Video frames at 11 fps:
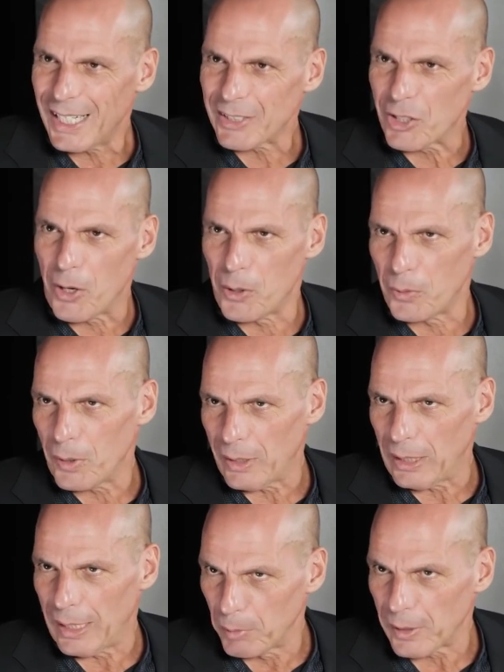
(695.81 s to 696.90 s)
So
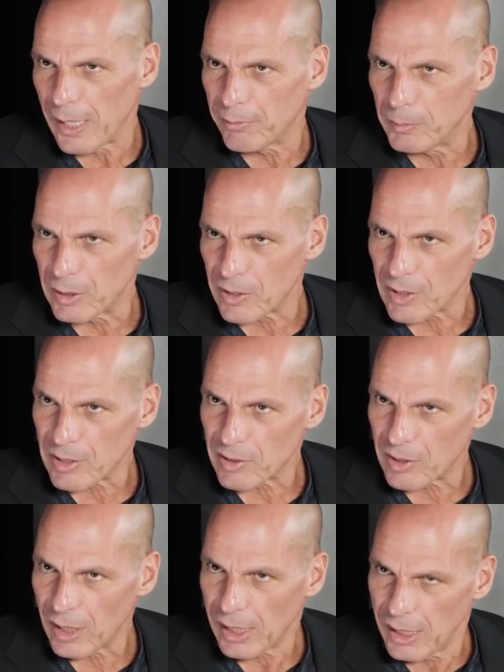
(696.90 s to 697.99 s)
a Labour government is
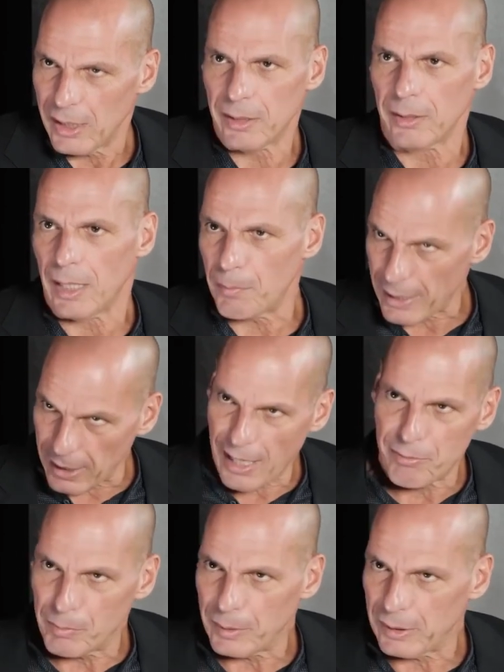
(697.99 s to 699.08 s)
necessary here, a Mera
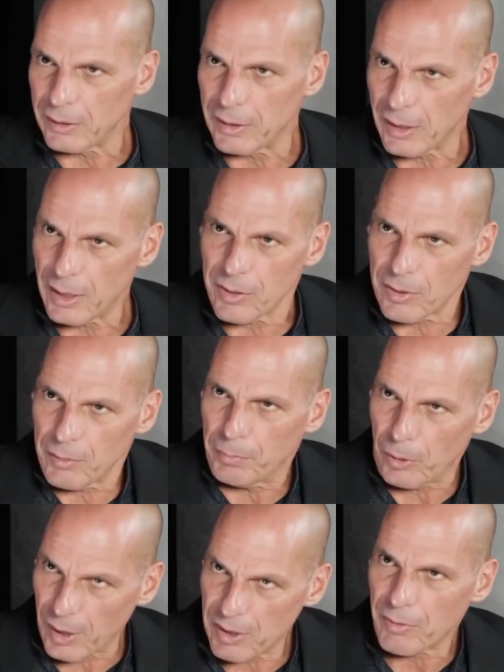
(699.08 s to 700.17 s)
government in Greece,
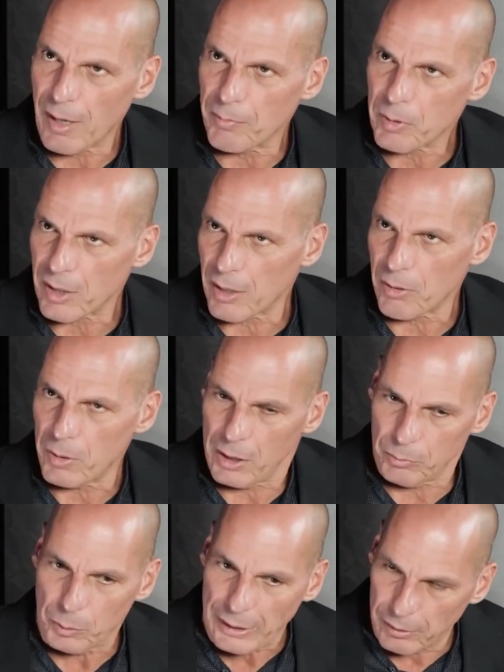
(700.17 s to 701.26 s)
progressive governments around the
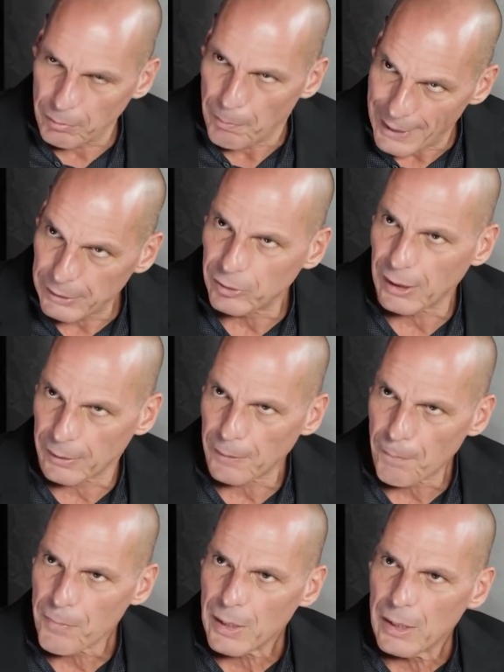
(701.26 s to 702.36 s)
world. We need to bind
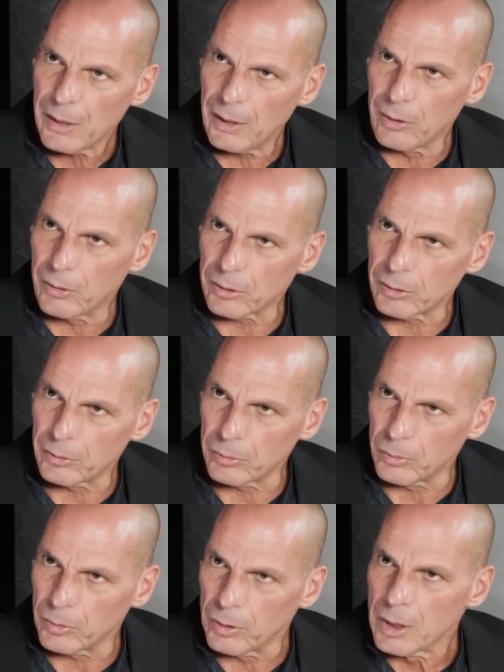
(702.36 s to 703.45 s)
together in order
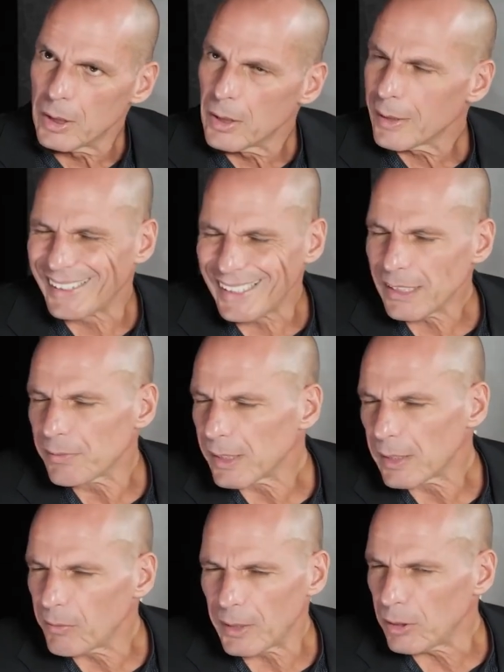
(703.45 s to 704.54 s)
to create
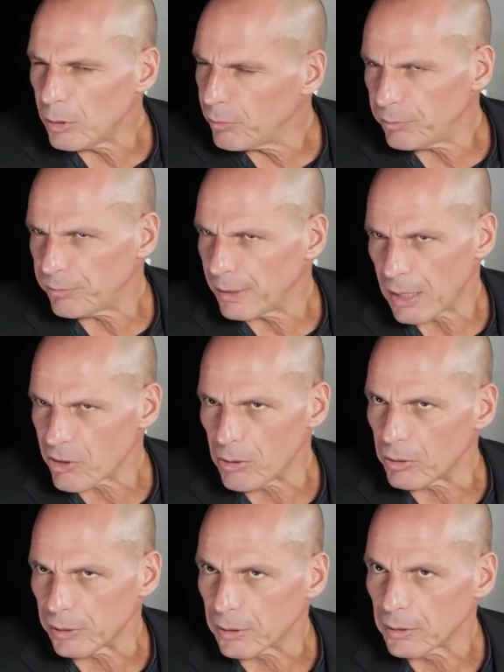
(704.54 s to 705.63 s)
effectively a new financial
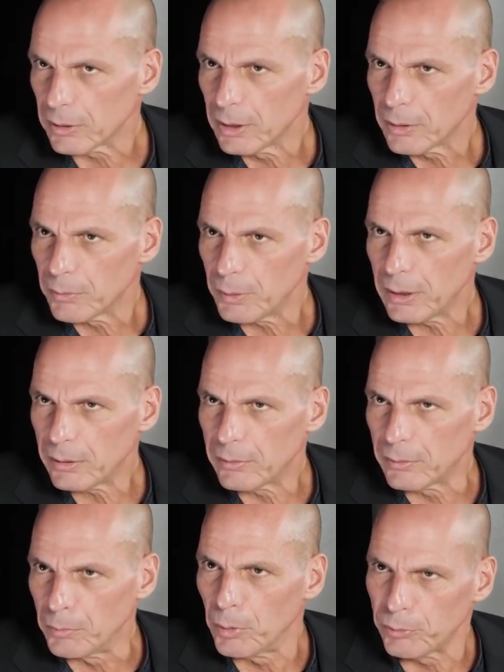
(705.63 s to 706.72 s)
order. We need
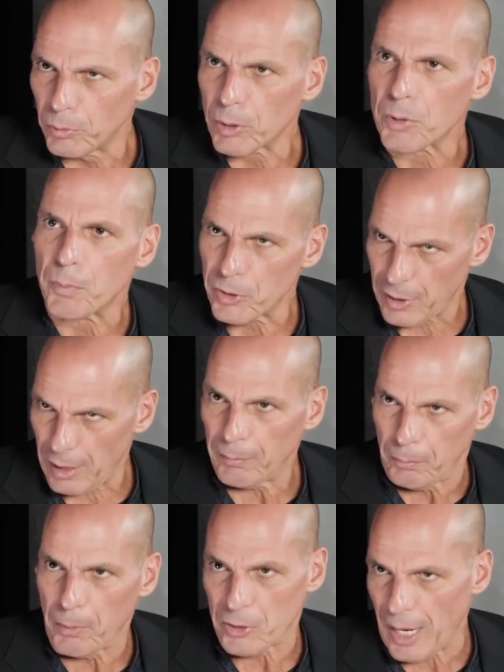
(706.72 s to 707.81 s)
to move towards
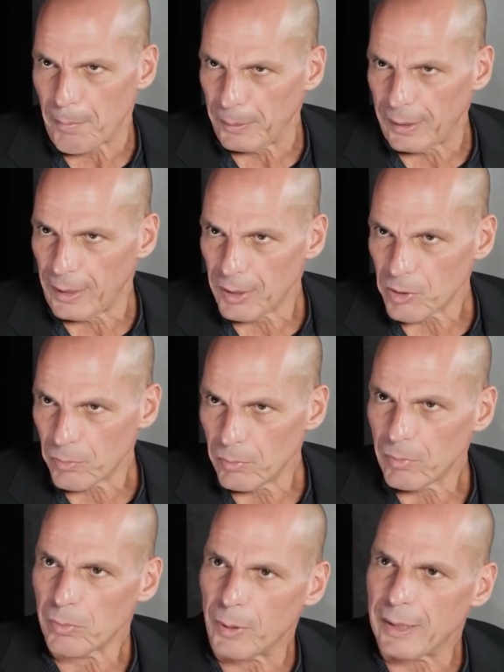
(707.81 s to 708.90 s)

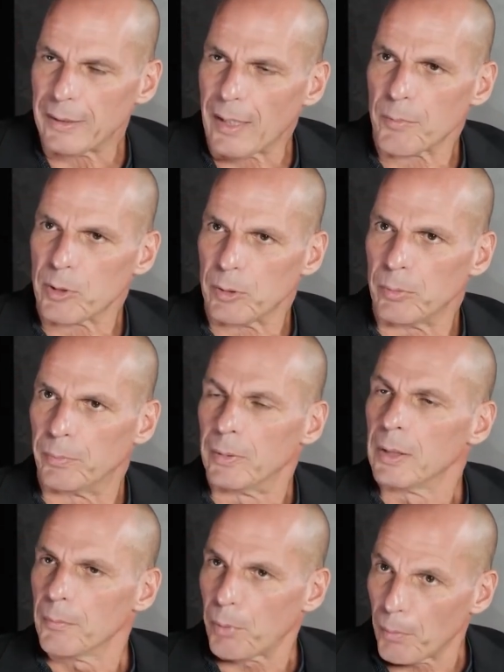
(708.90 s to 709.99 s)
post-capitalism when it comes to
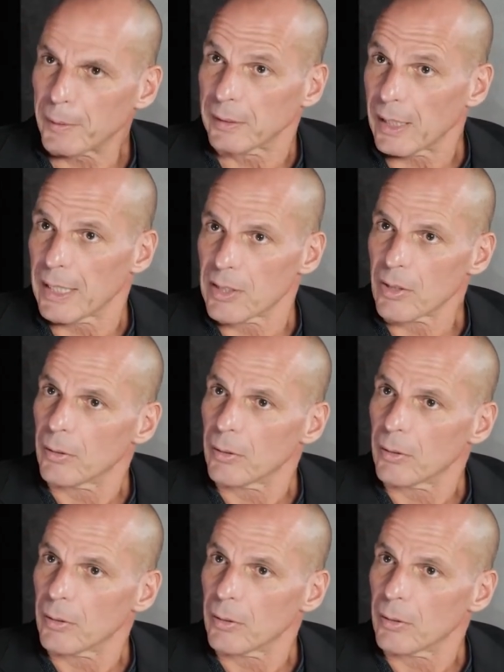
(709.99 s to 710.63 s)
property rights.